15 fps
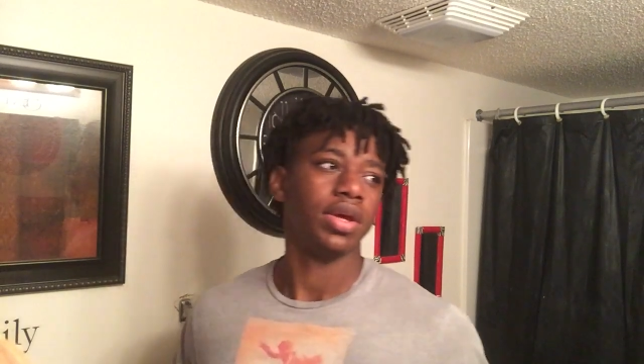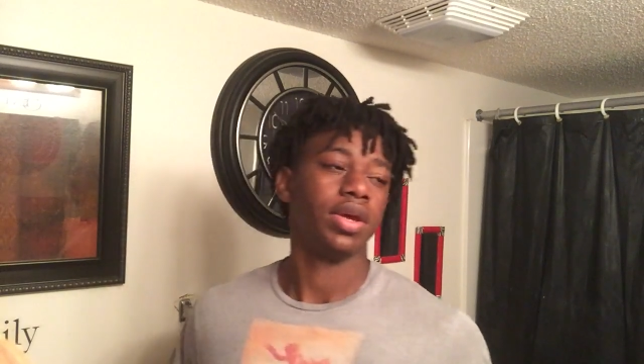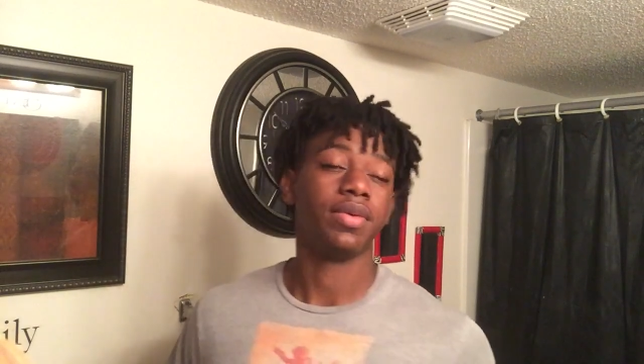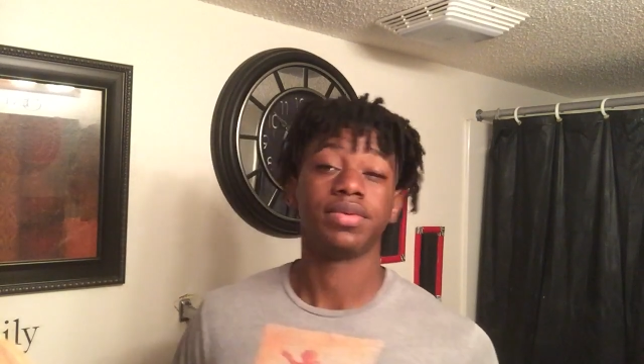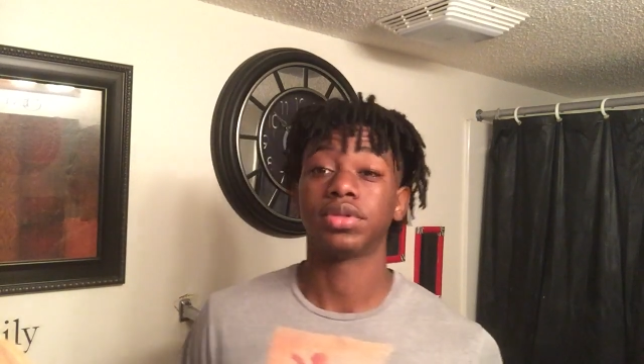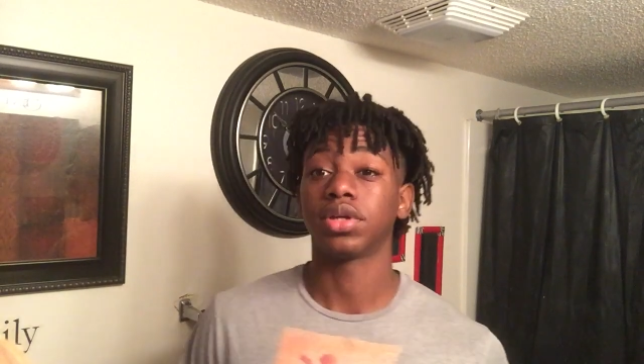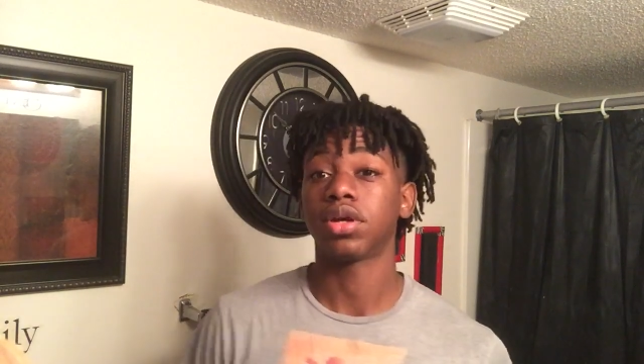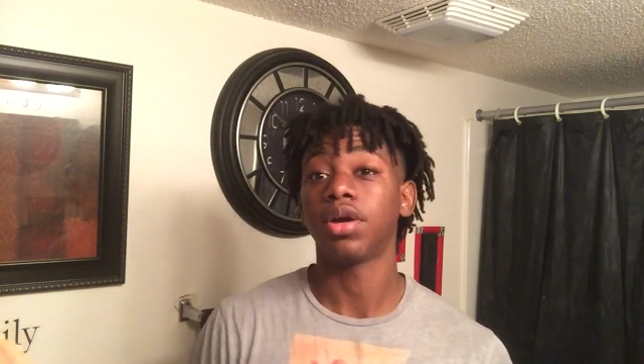It
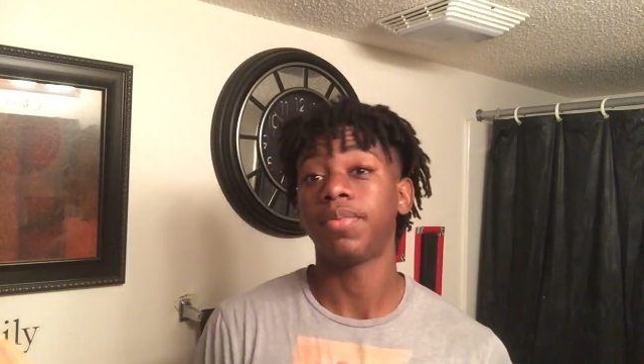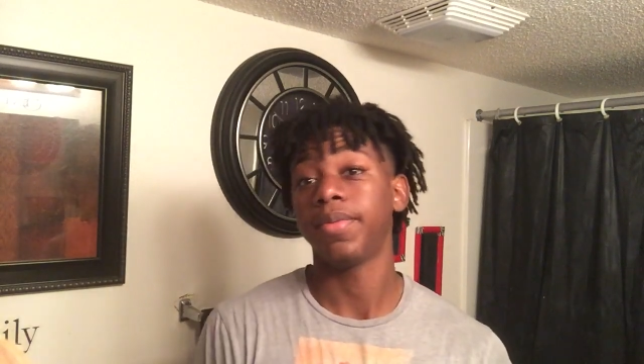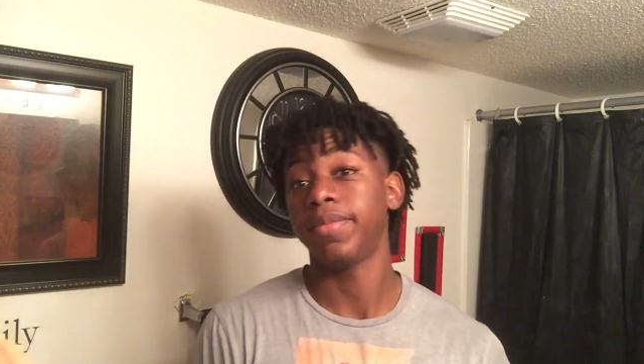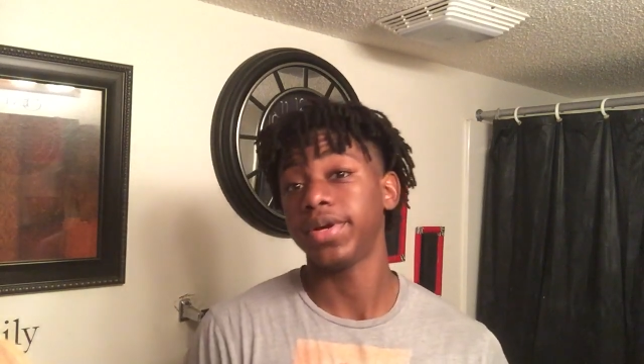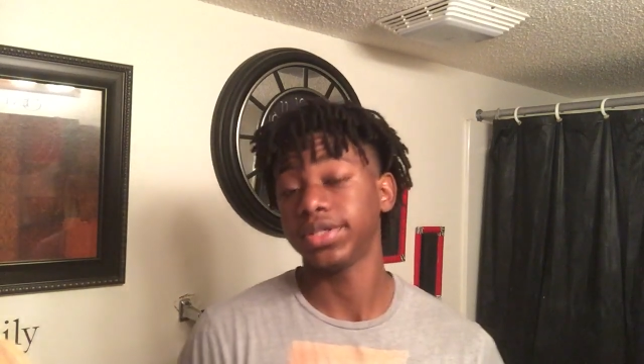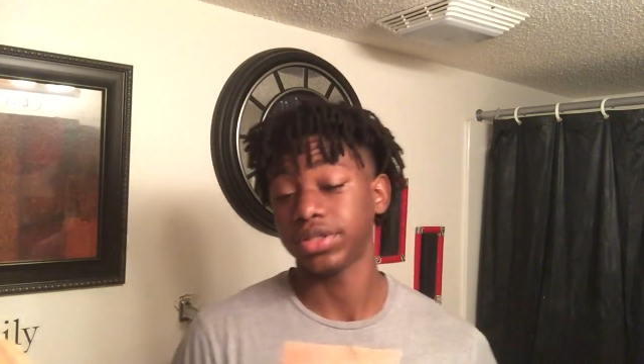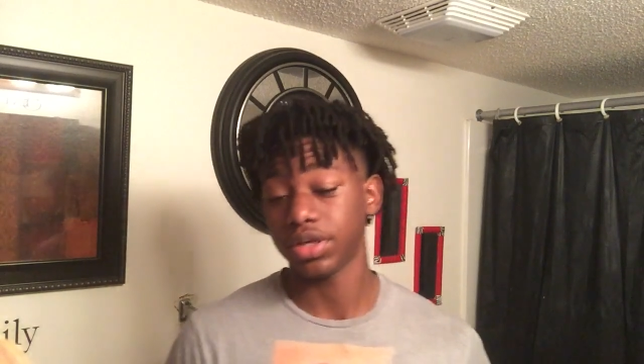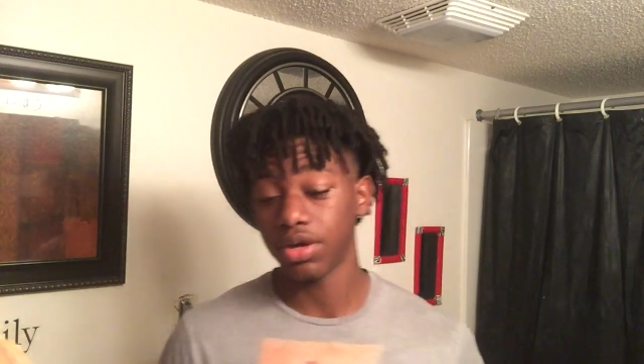was a couple
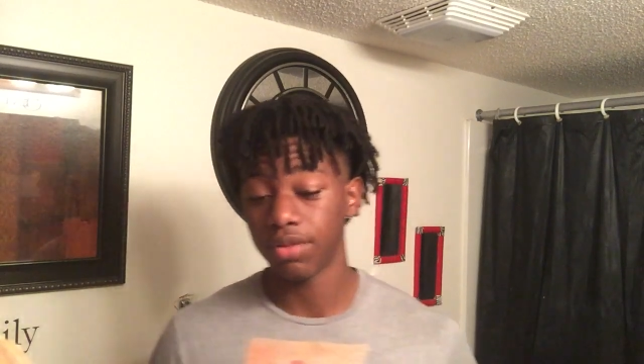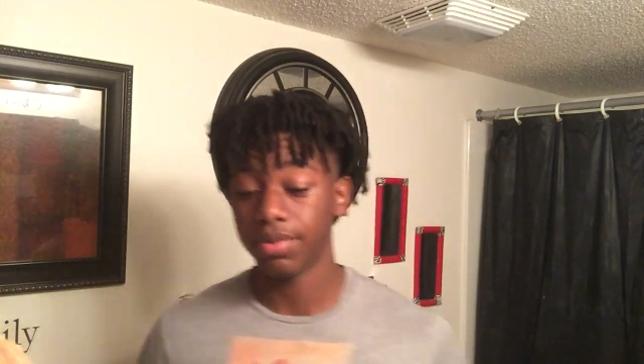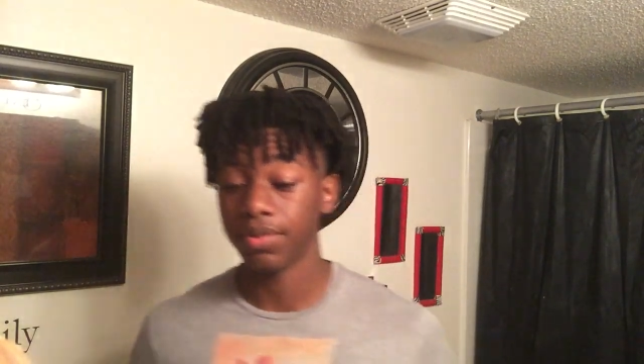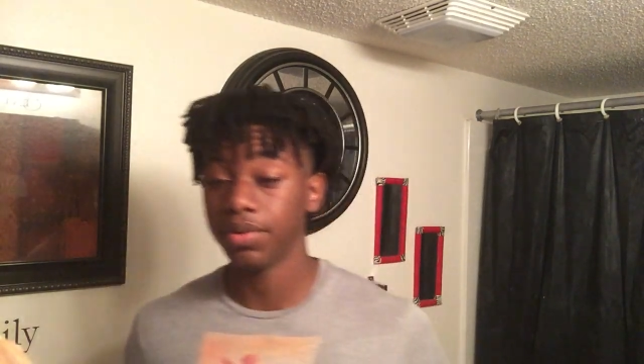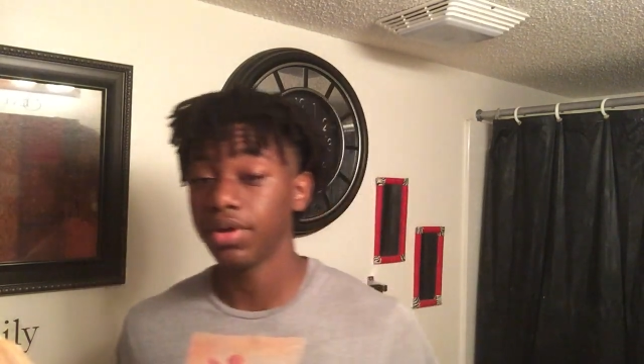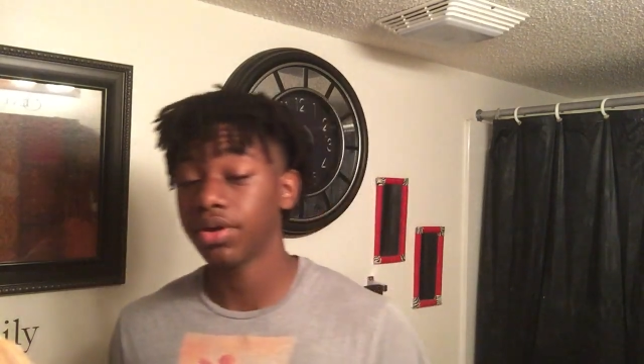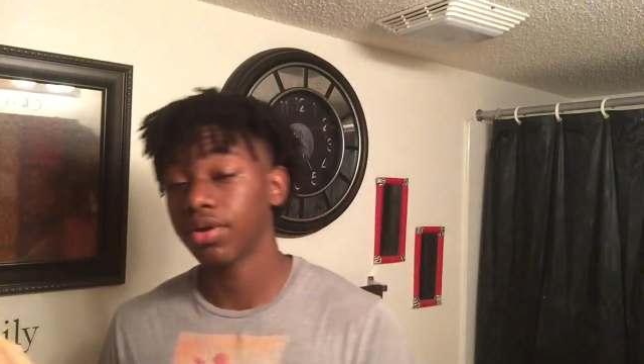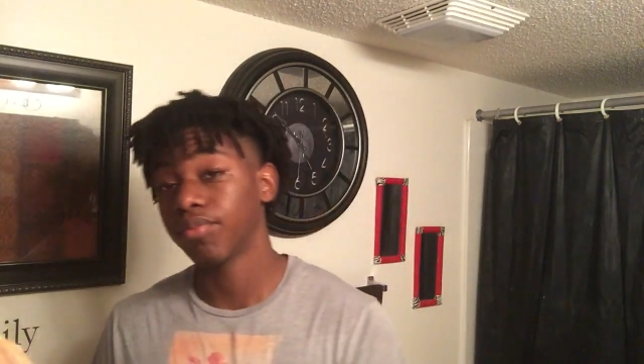months ago, but
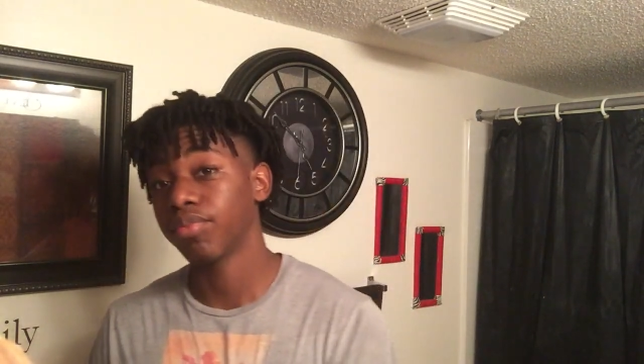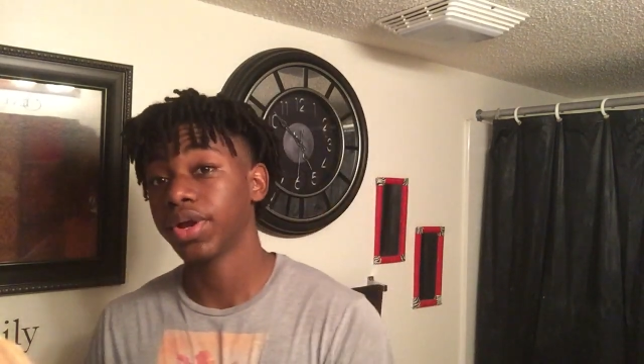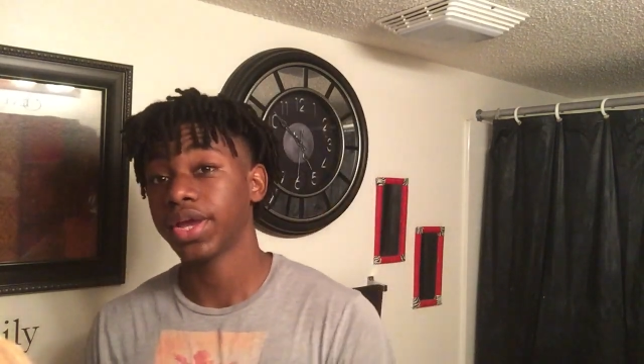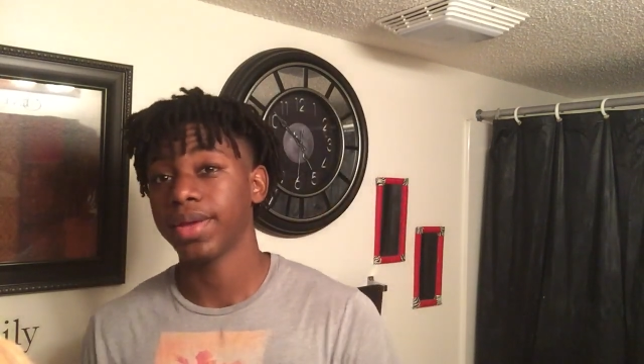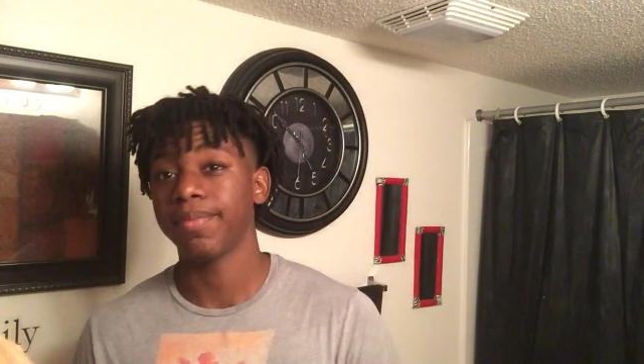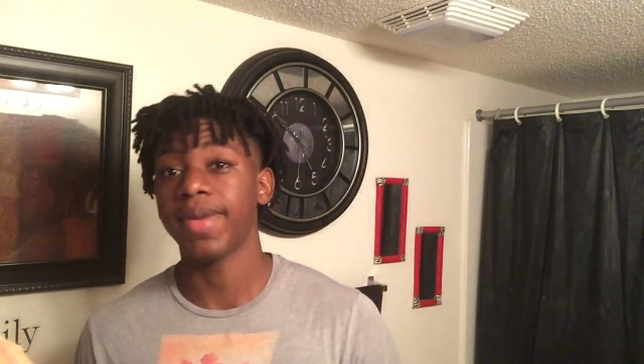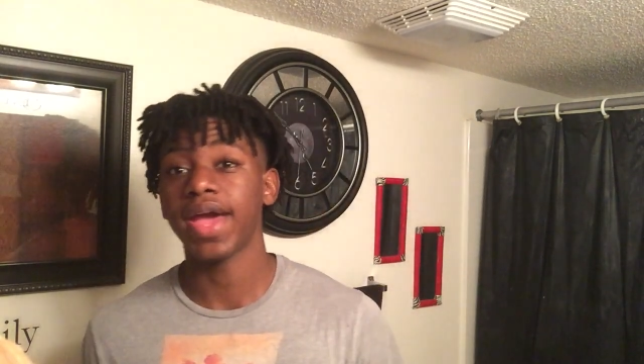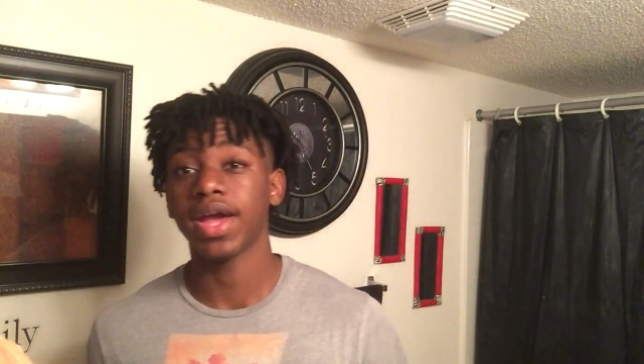we're gonna bring
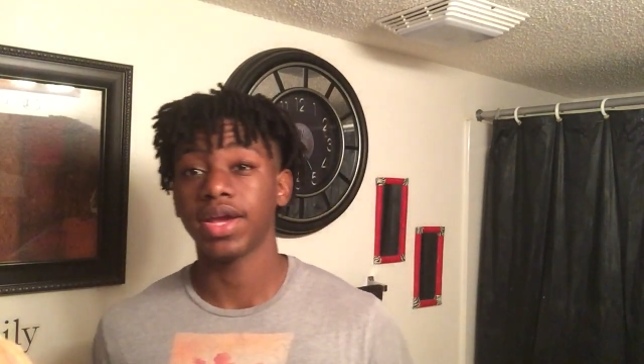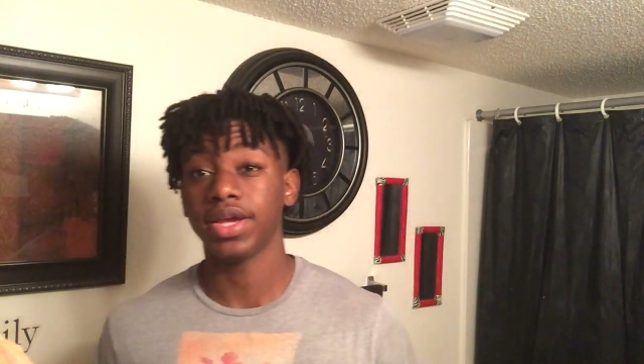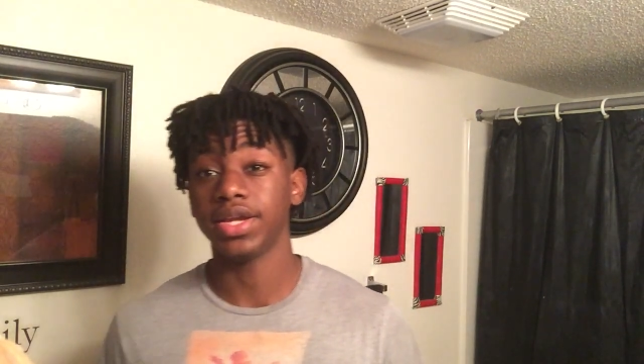it back,